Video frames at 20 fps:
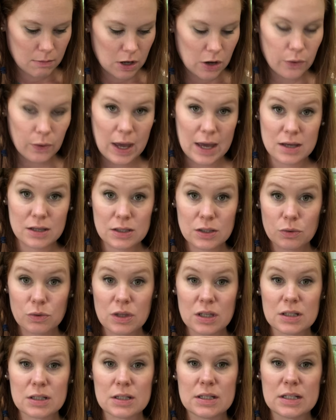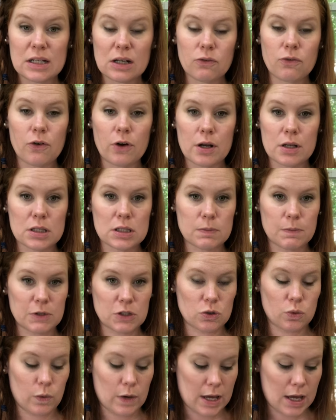Okay, so the difference
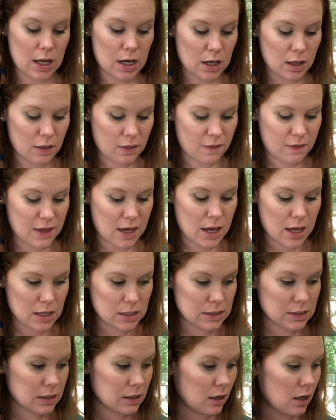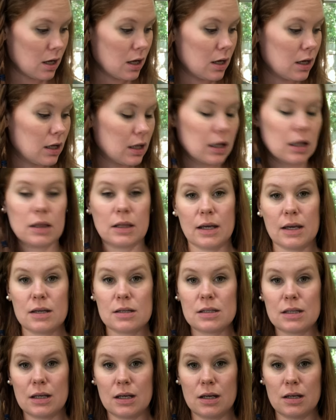between these
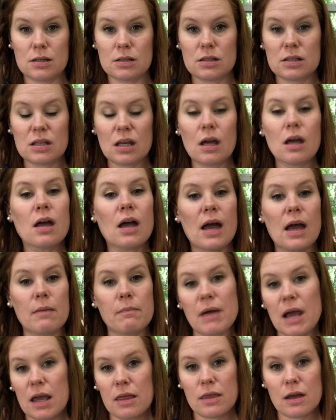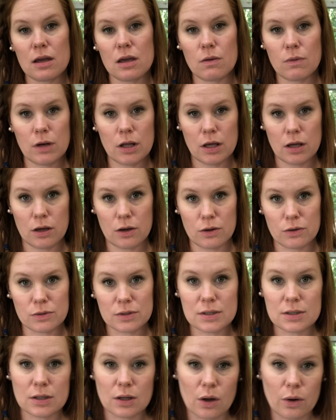glazes and paint that you would
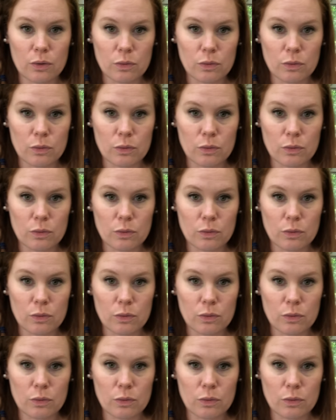use,